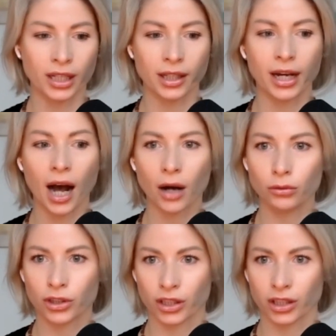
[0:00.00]

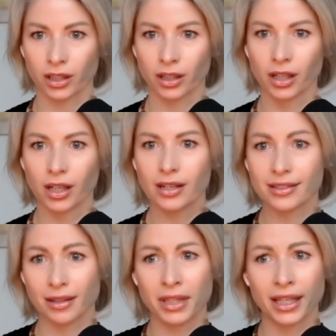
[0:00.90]
encounter
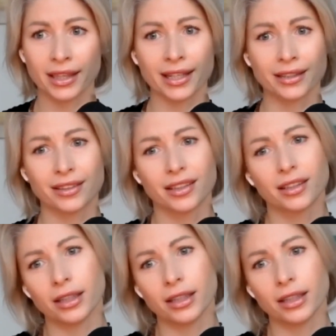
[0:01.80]
something that